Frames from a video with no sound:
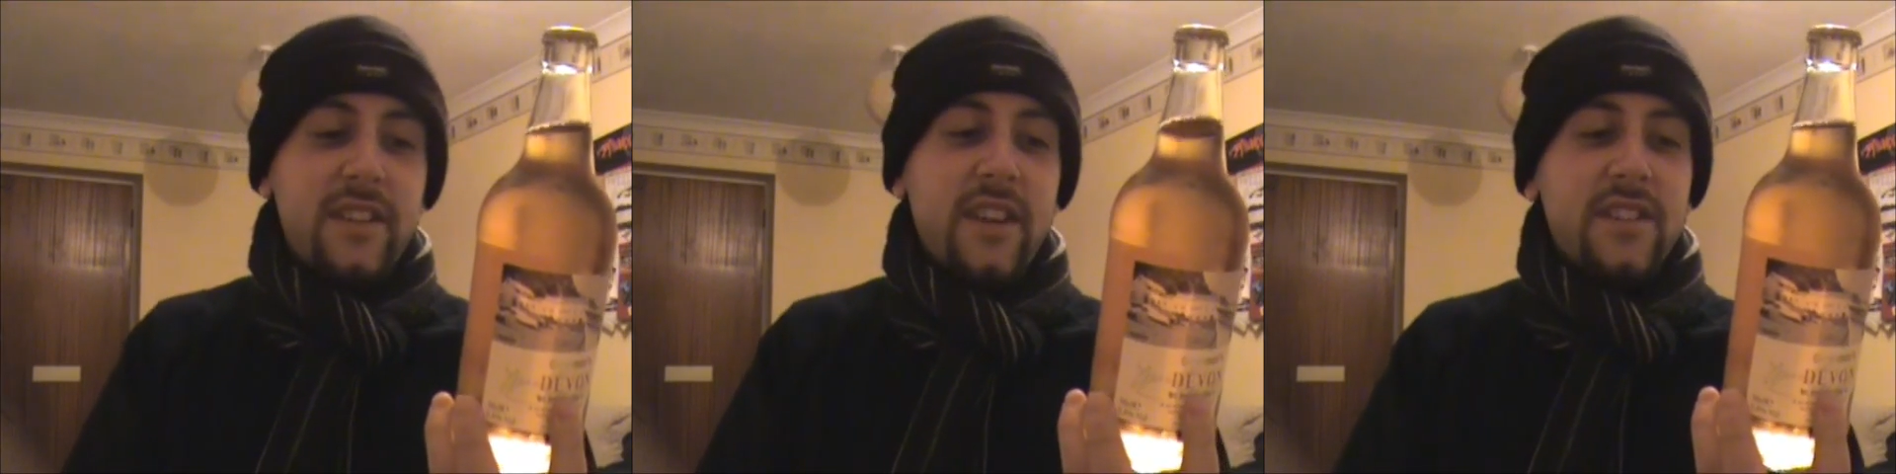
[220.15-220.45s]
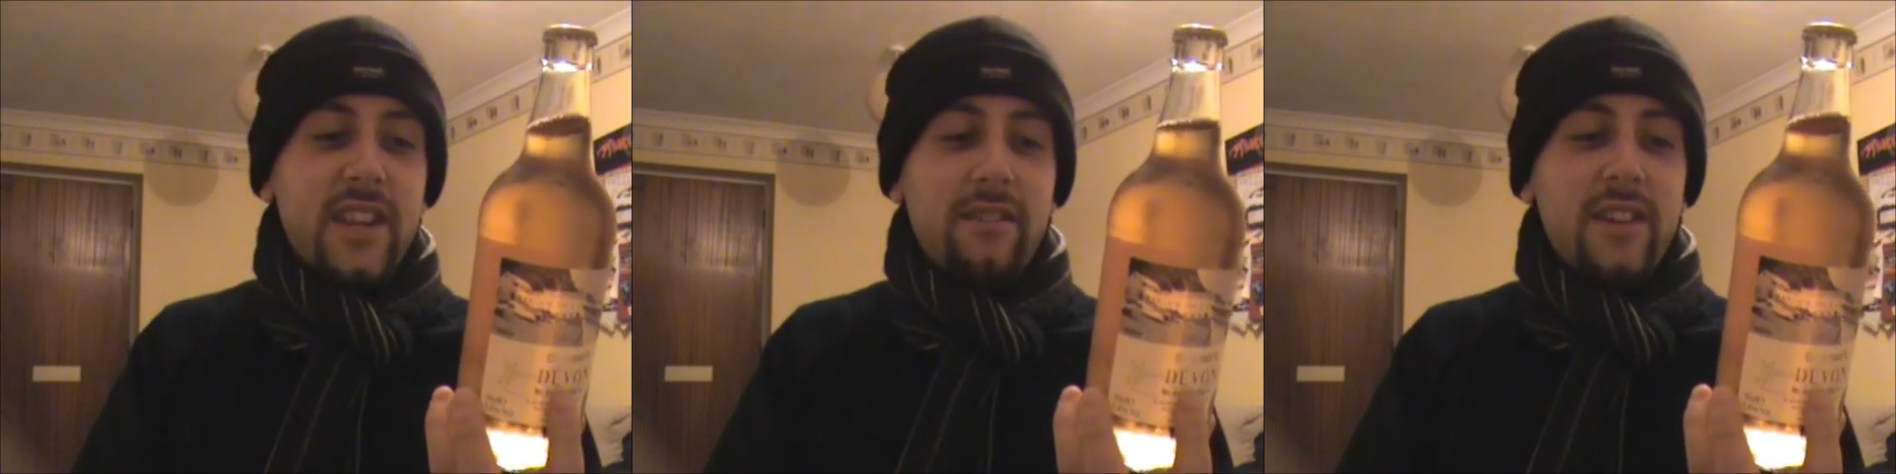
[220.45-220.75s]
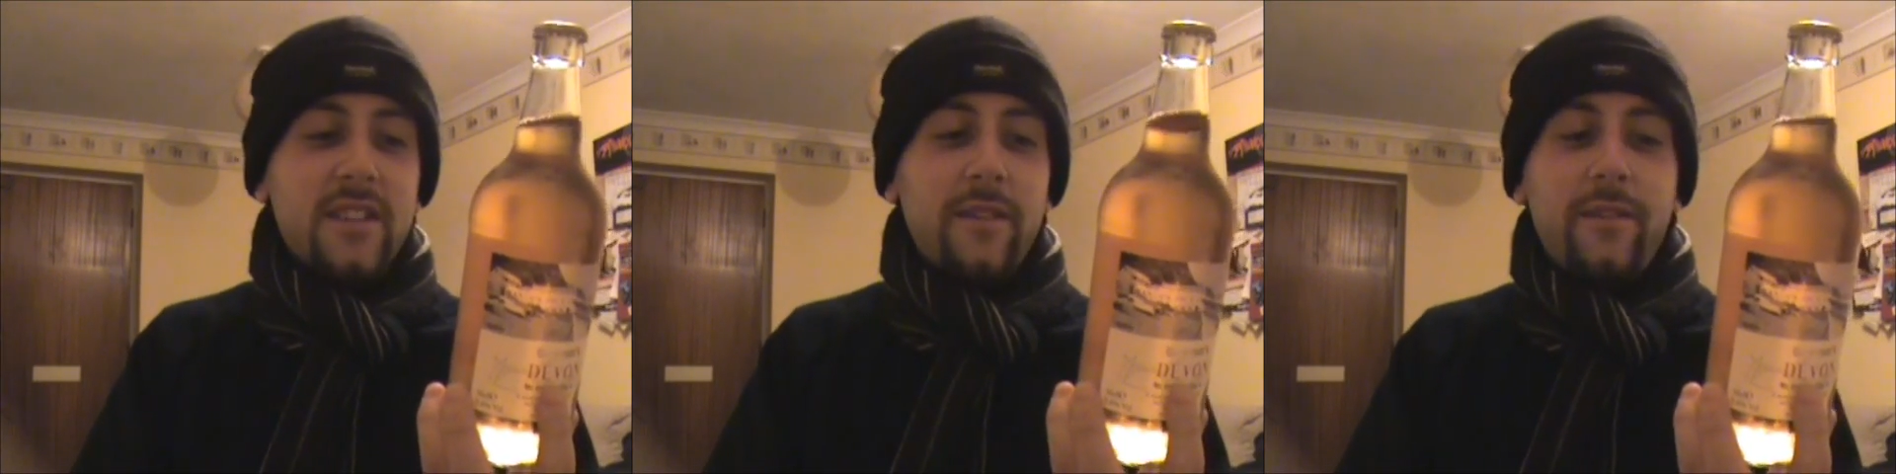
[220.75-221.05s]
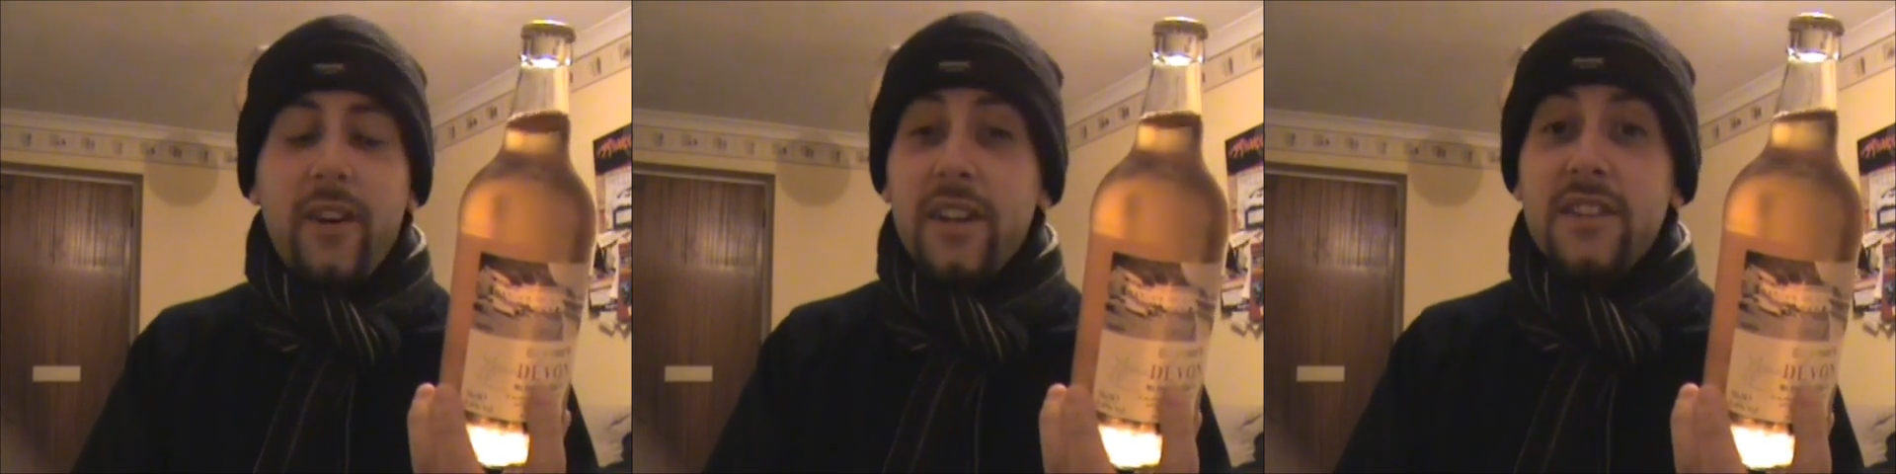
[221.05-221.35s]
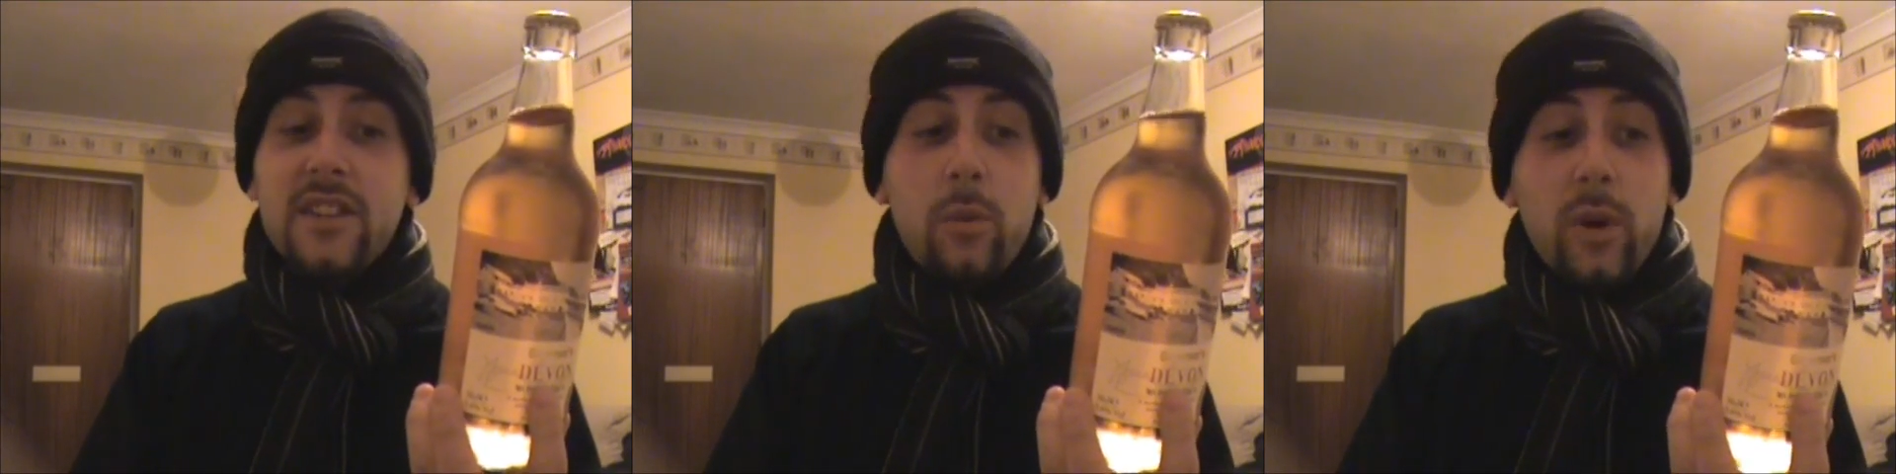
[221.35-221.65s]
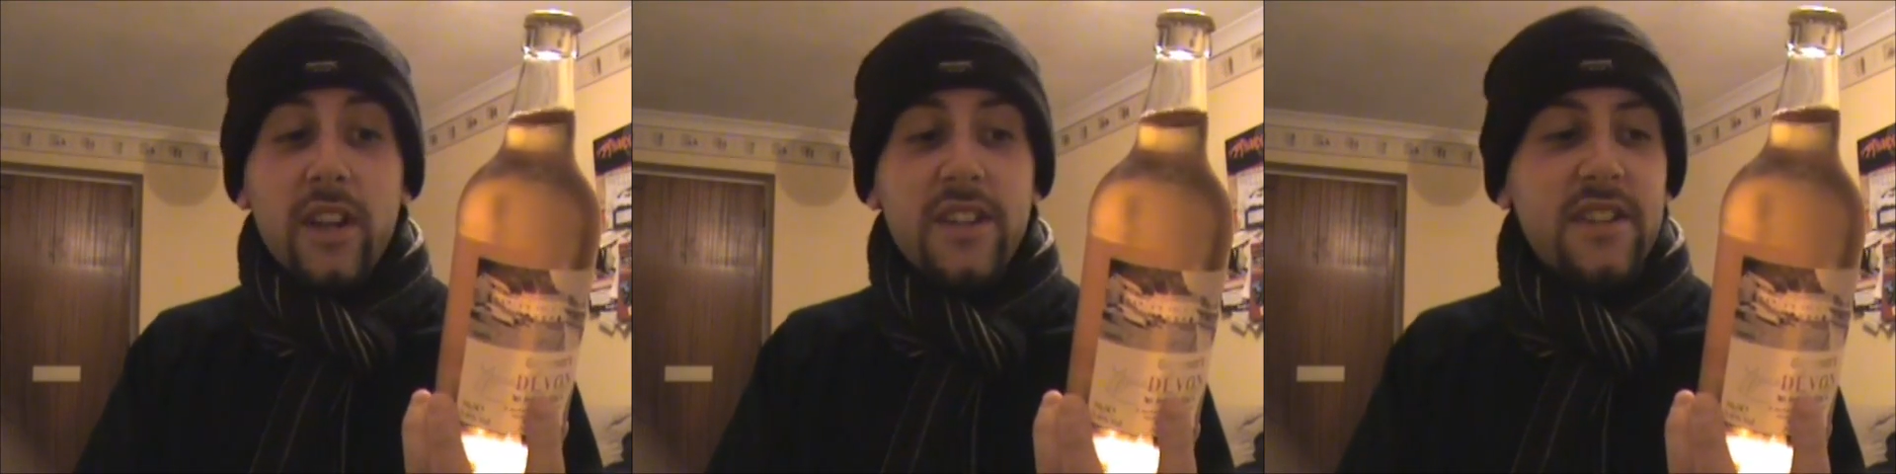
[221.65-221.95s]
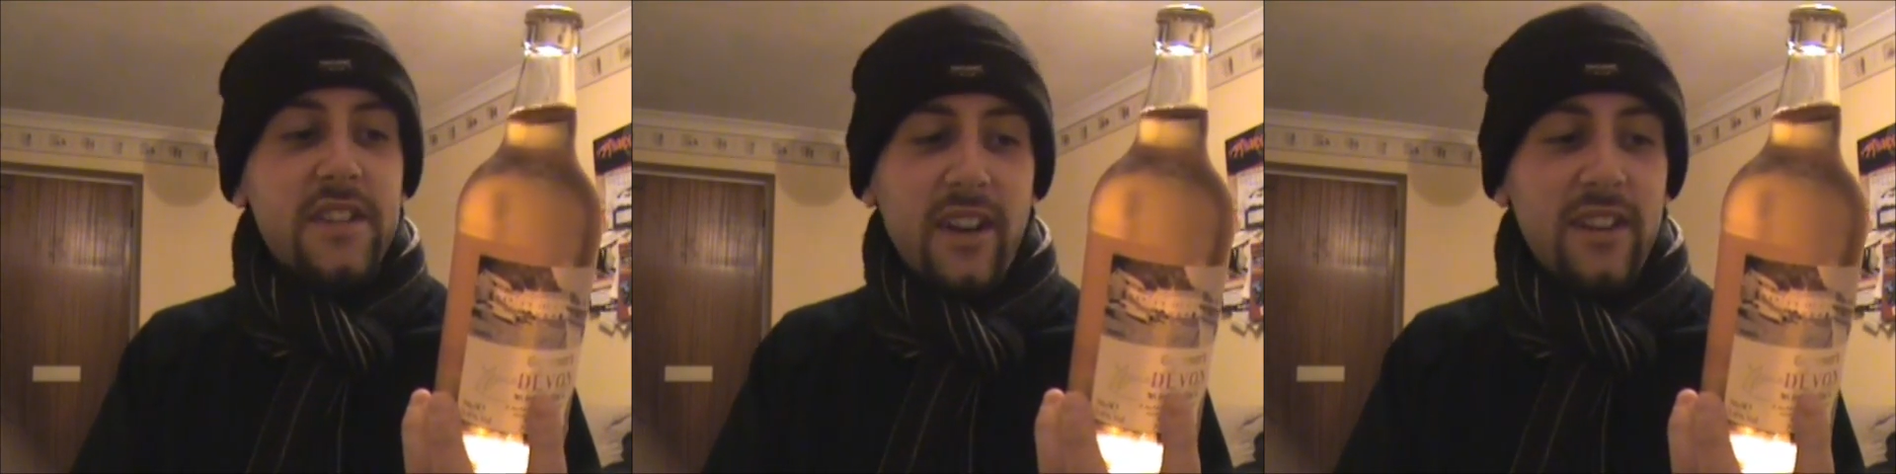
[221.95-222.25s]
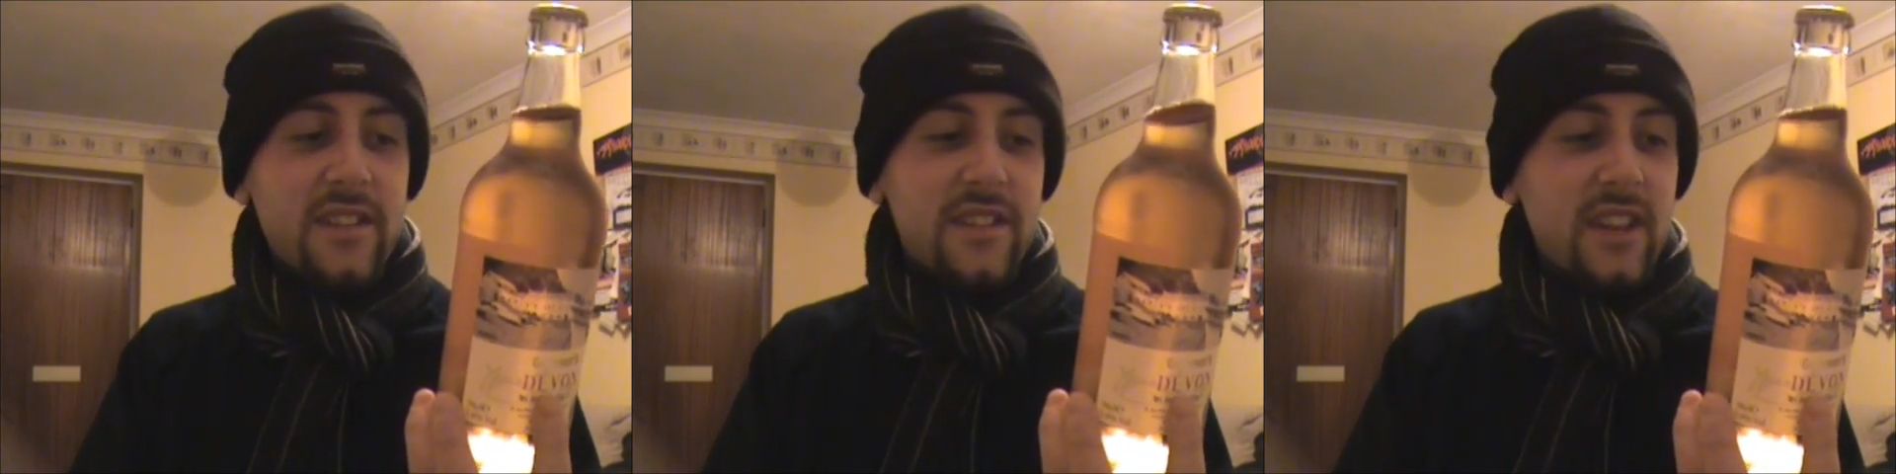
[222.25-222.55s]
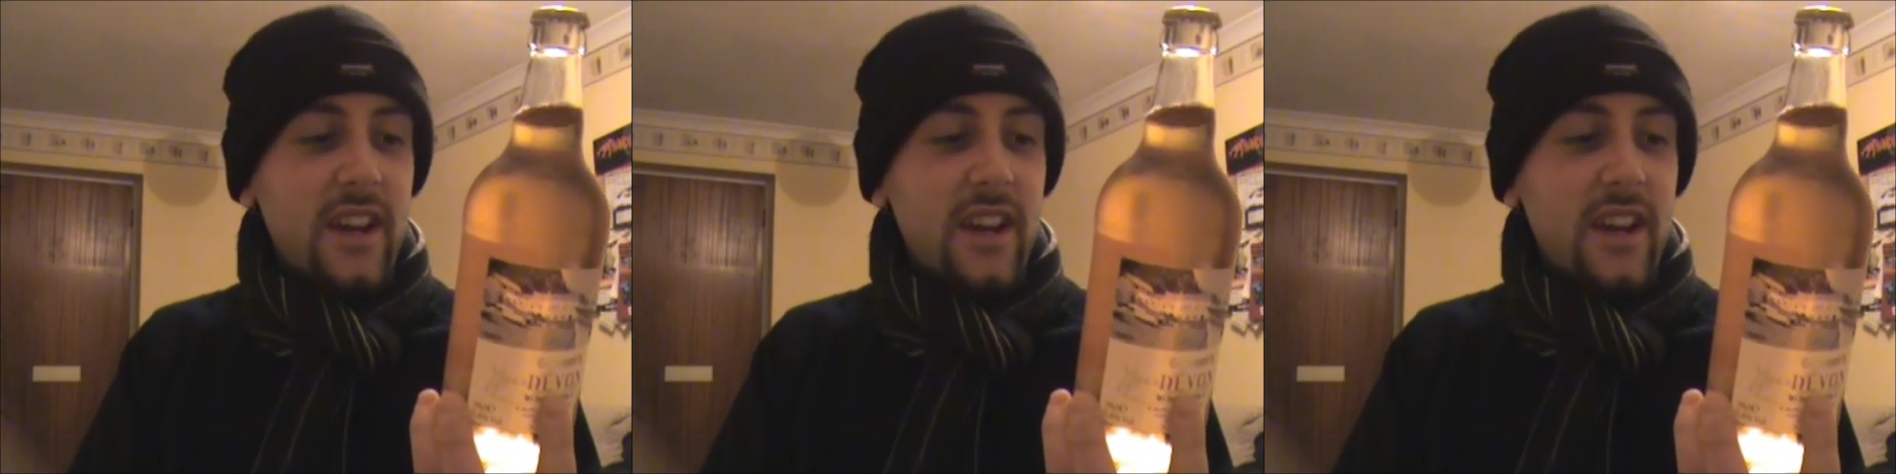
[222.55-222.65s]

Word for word: a series of finest quality ciders.